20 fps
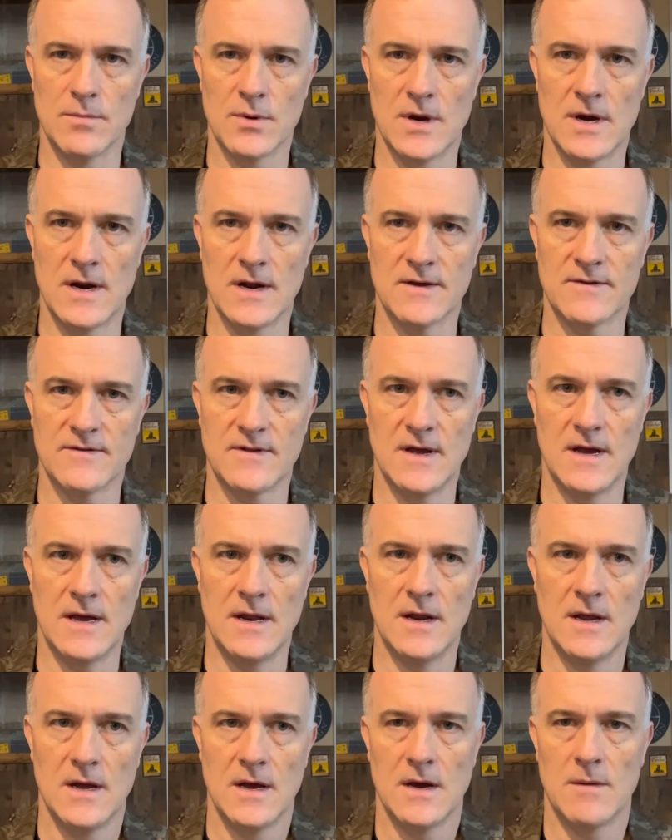products that
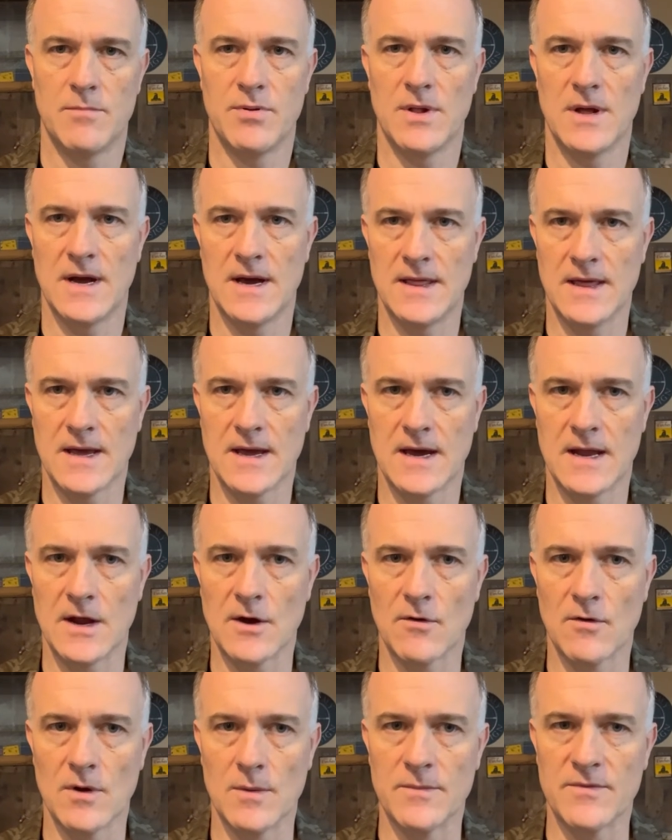apply the kind of
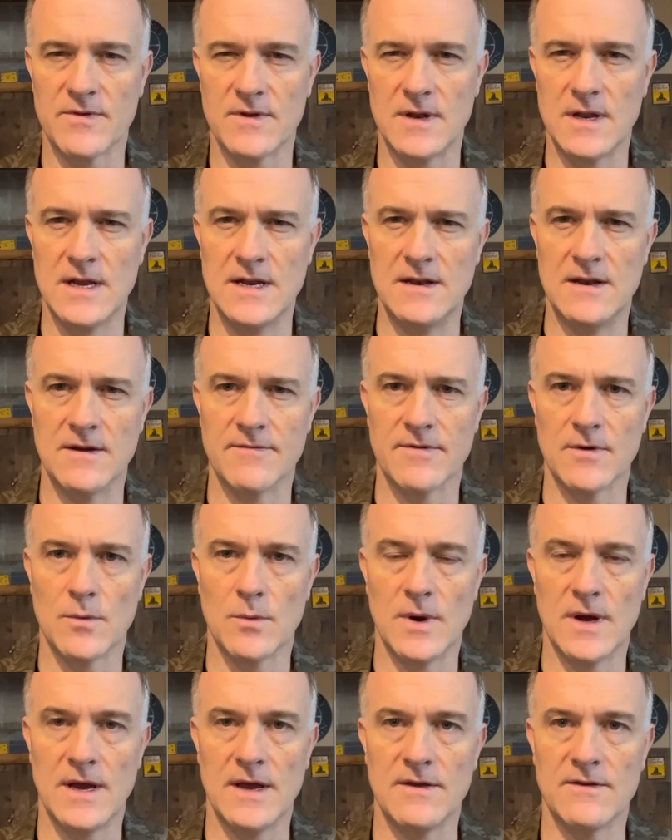crimps in, in different
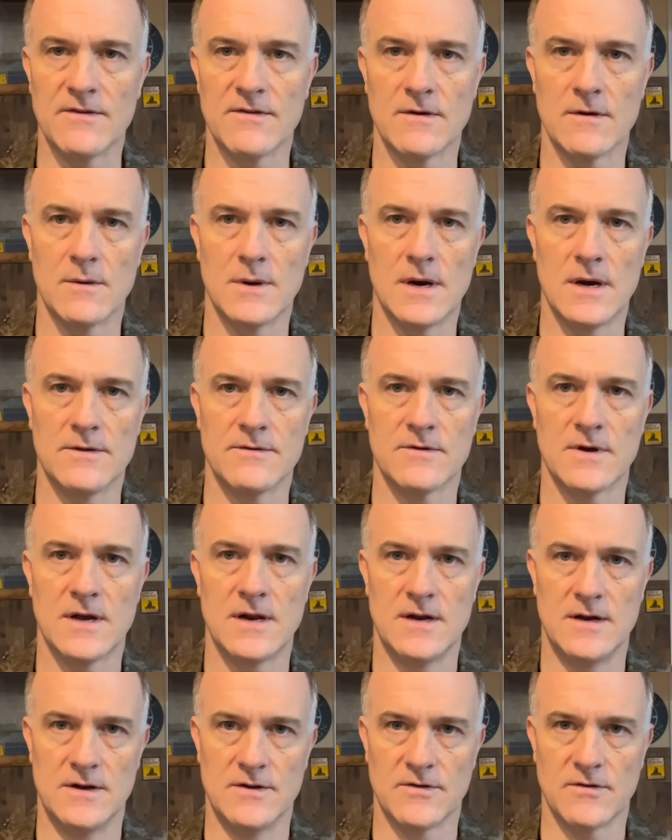ways. So I'll try to
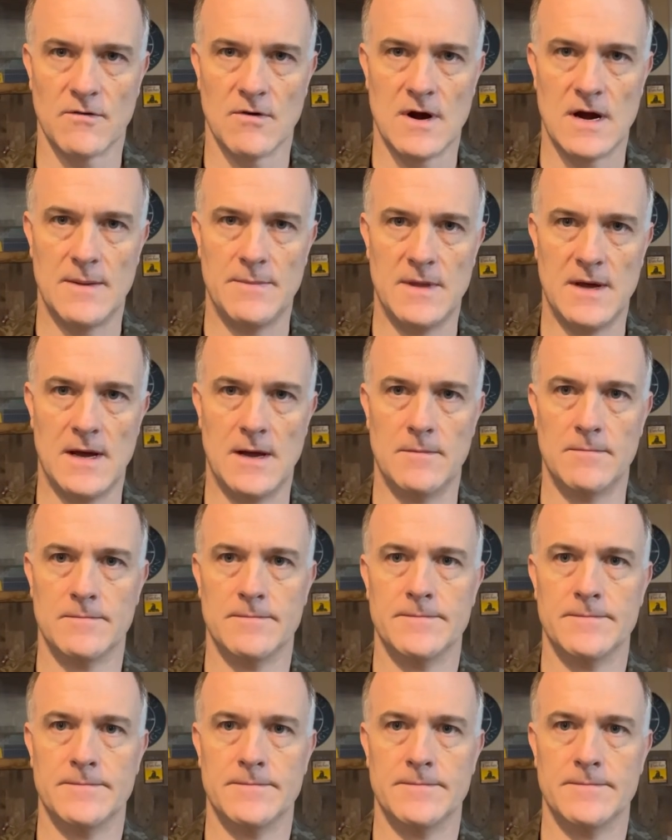describe that.